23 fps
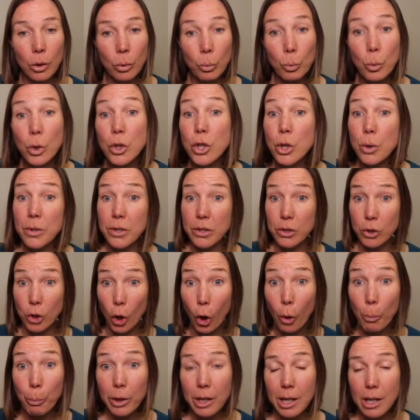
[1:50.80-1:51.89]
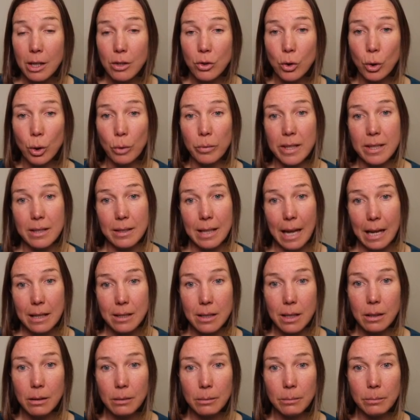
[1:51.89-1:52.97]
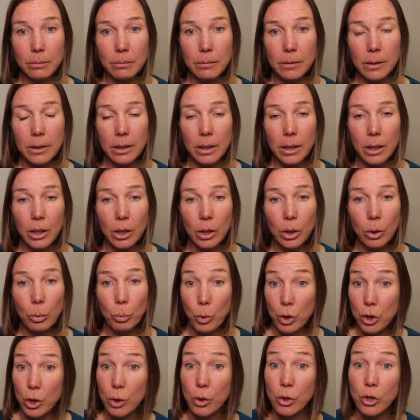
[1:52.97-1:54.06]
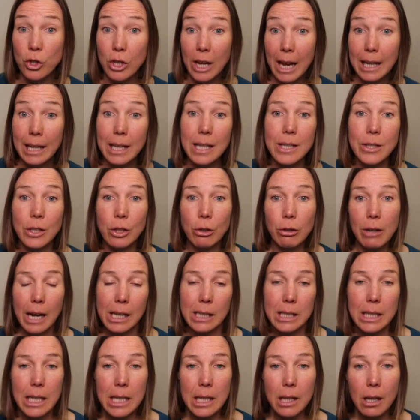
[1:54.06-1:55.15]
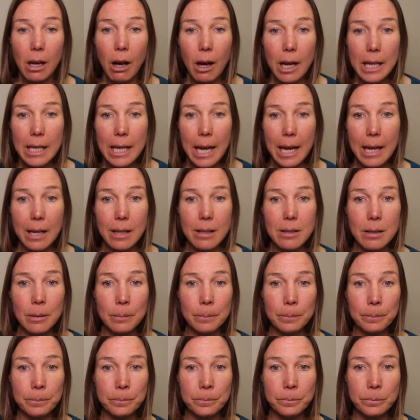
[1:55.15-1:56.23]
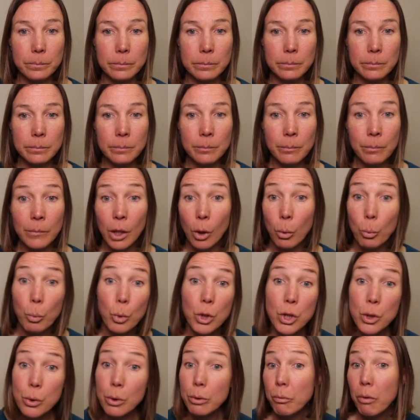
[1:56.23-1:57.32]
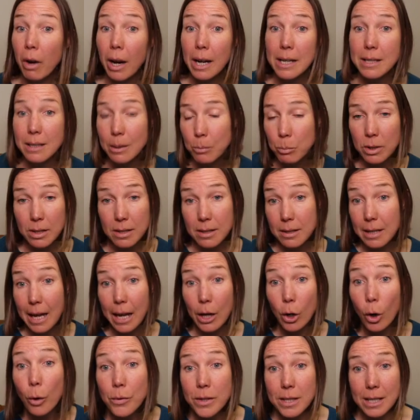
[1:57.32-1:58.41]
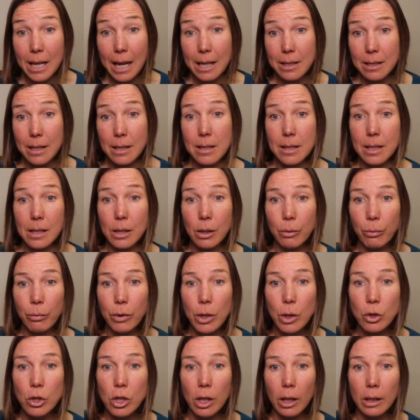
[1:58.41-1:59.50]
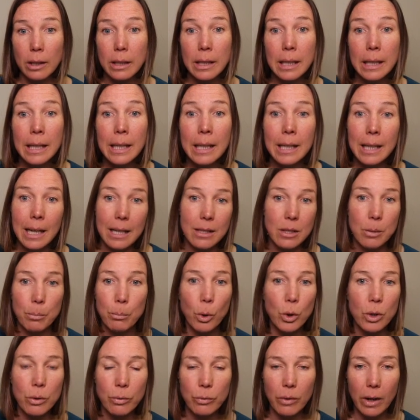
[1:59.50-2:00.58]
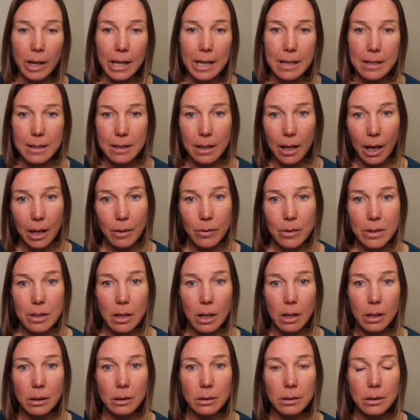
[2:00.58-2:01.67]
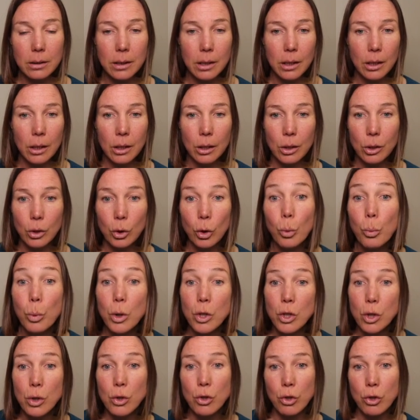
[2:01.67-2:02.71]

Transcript: Would you stop the atorvastatin? Would you check his creatinine kinase? Would you advise him to stay off statins in the future and to modify his lifestyle? Or would you